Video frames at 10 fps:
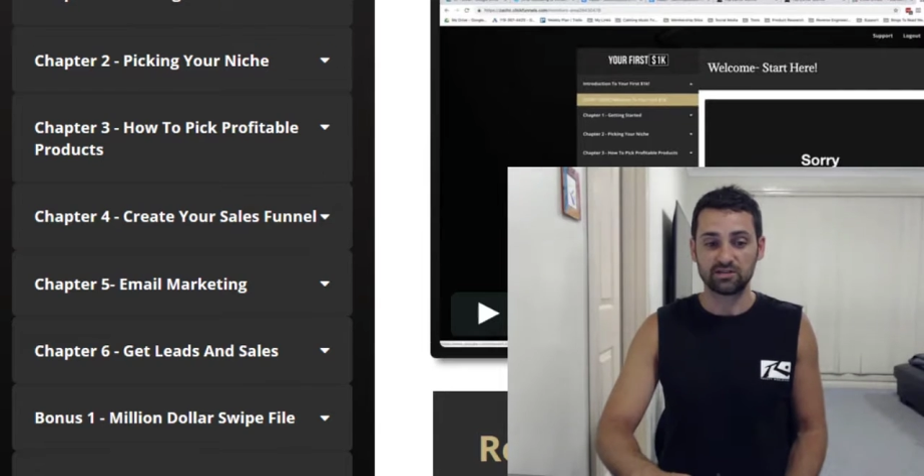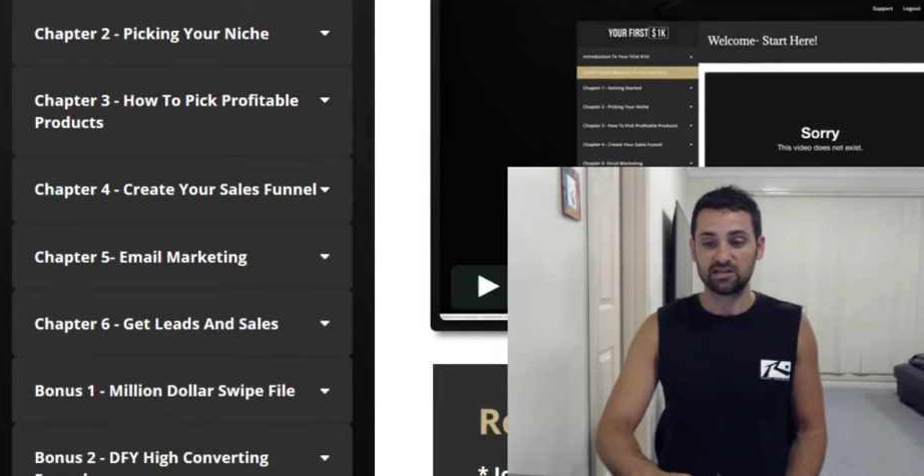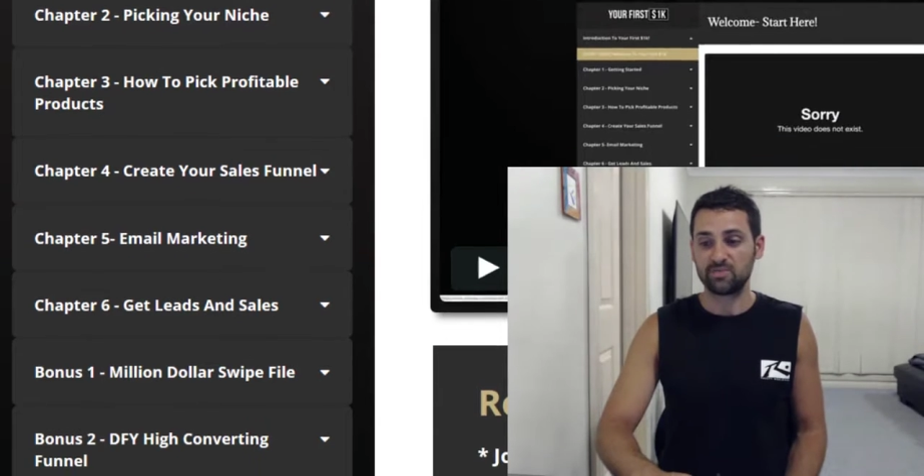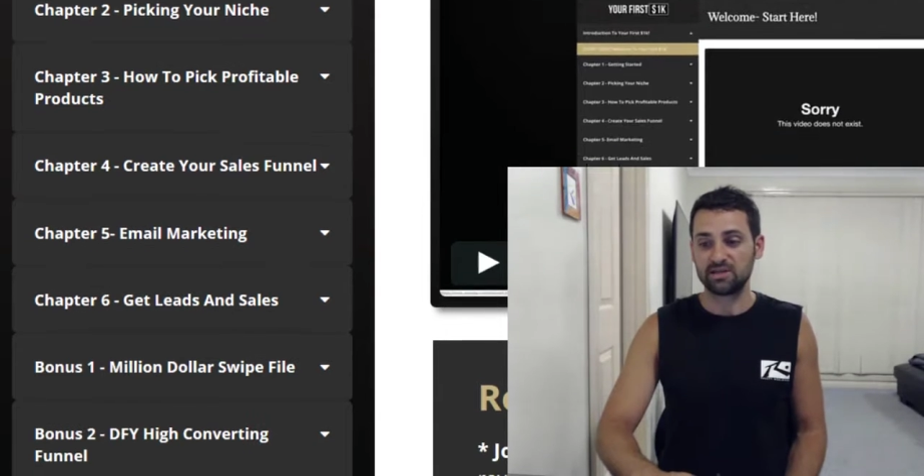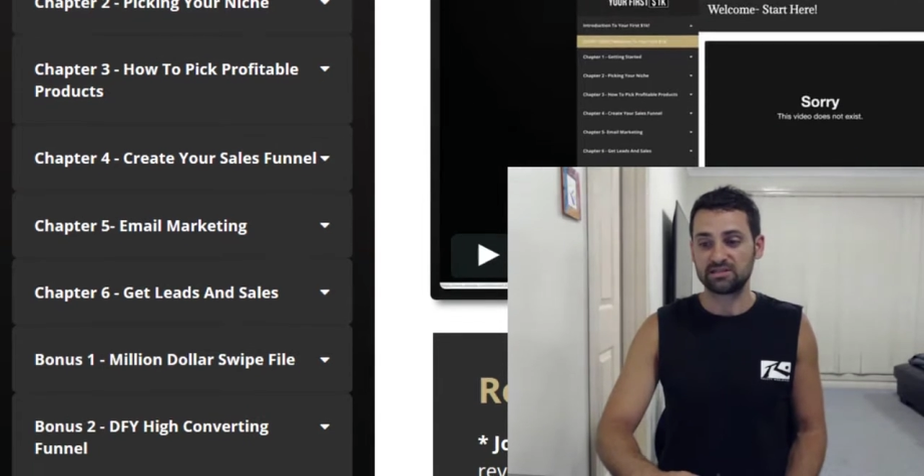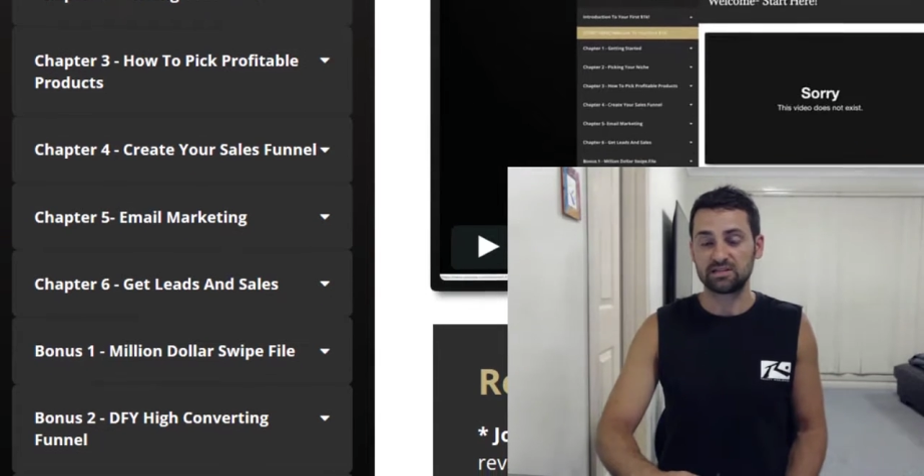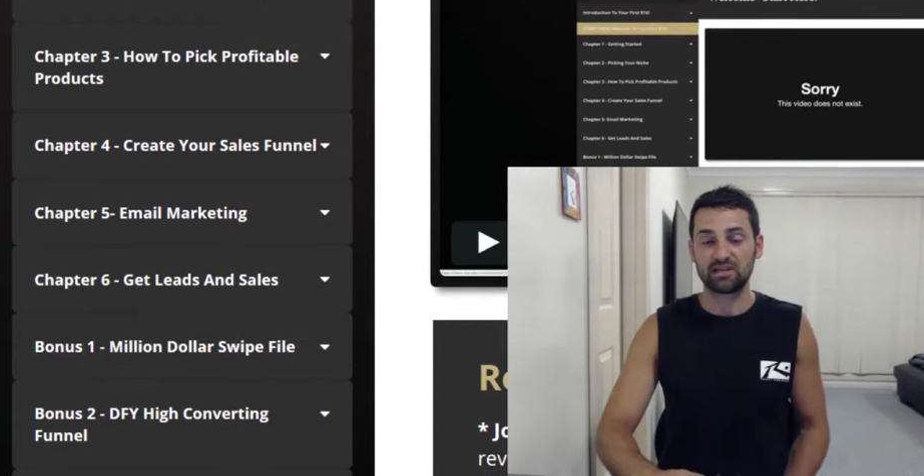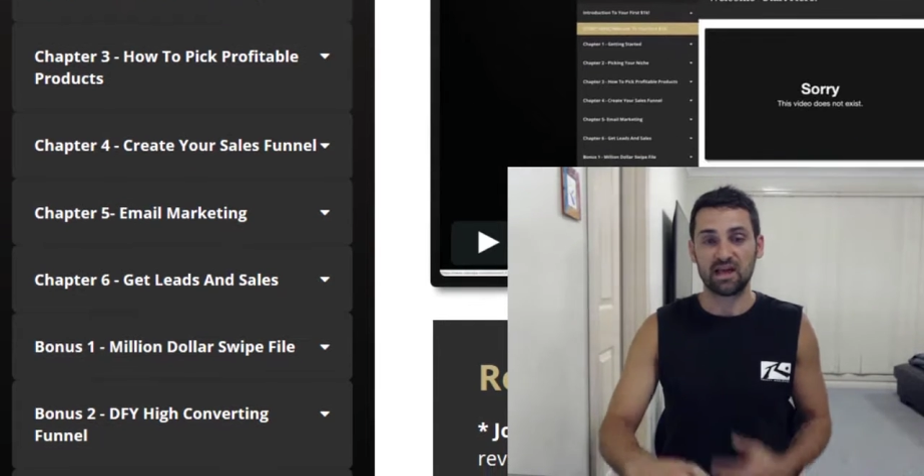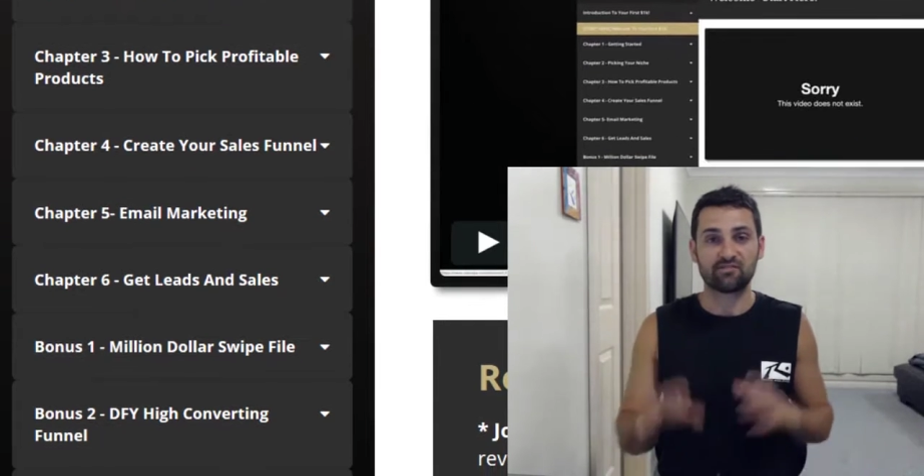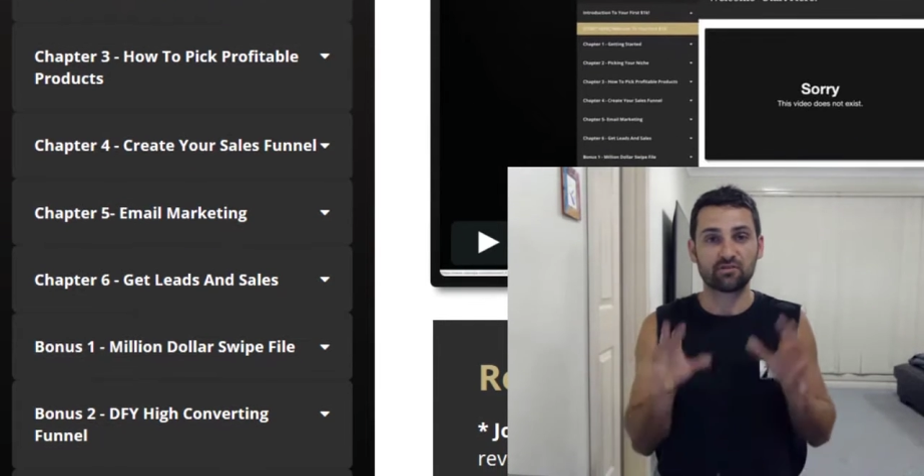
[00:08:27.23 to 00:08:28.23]
So that's
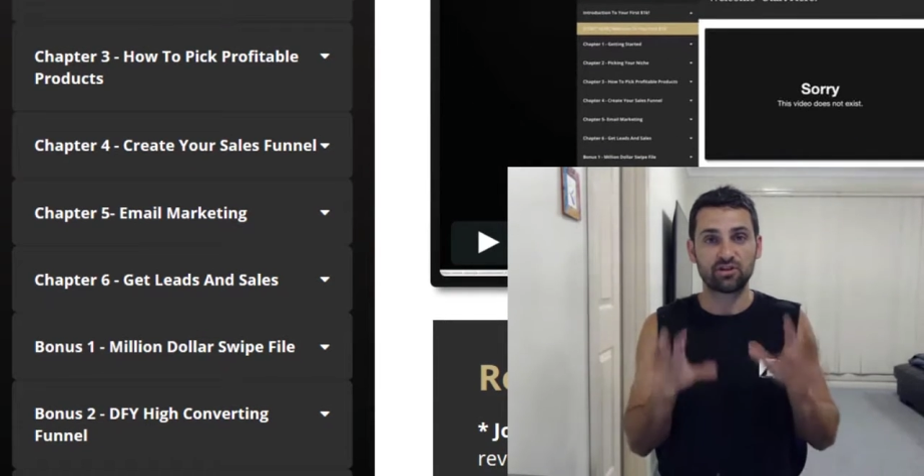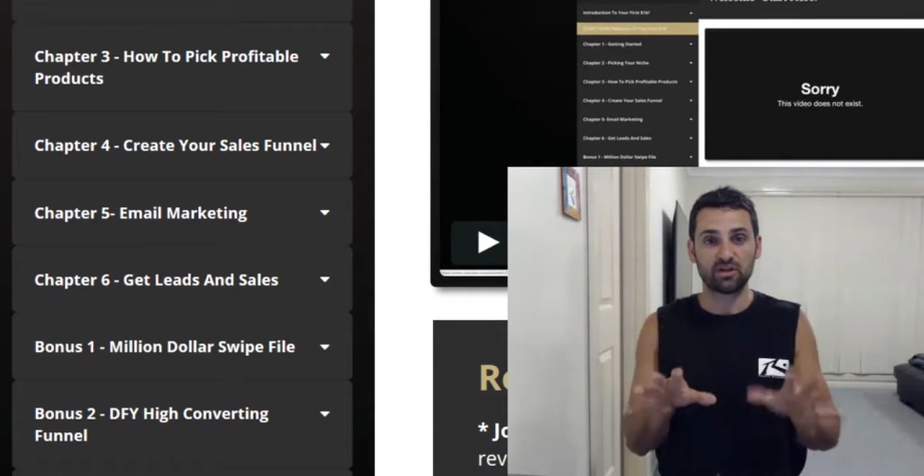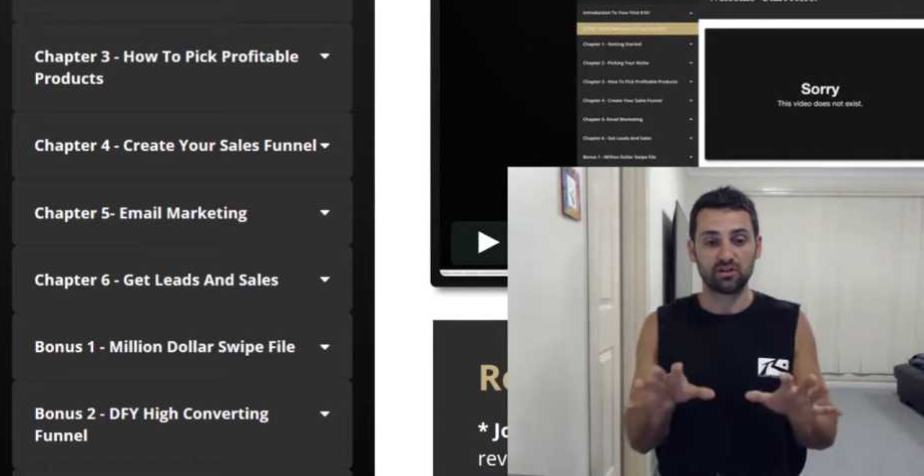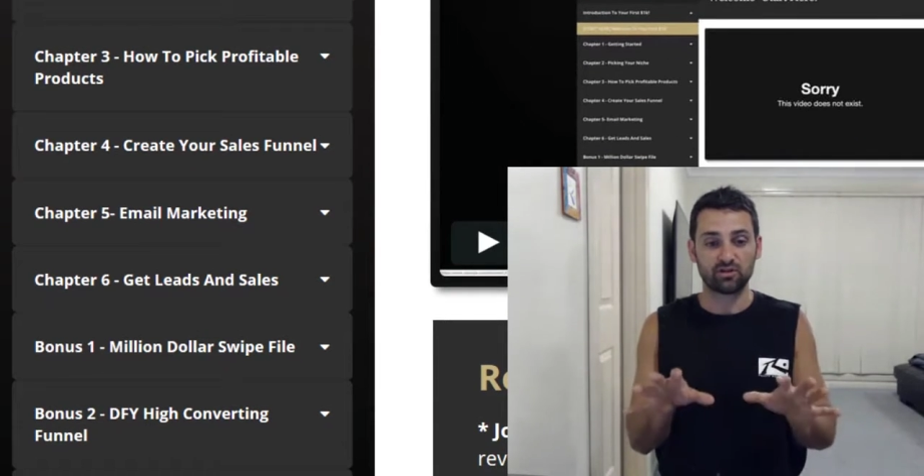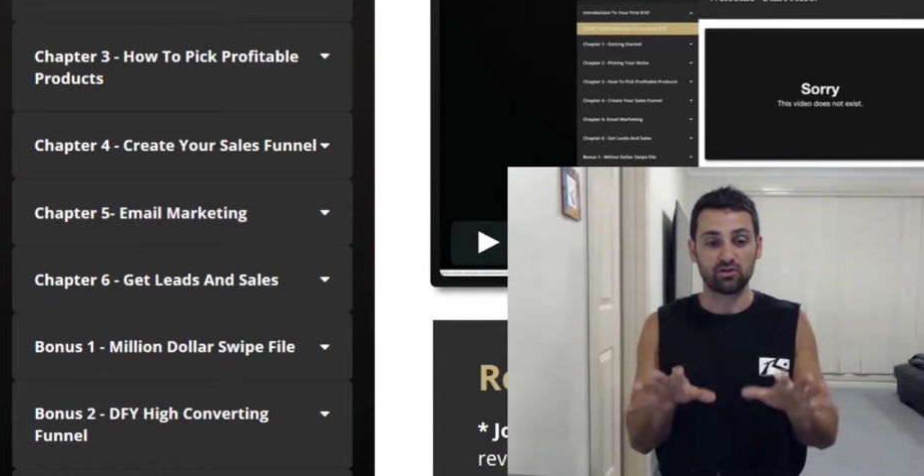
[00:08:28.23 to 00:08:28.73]
basically everything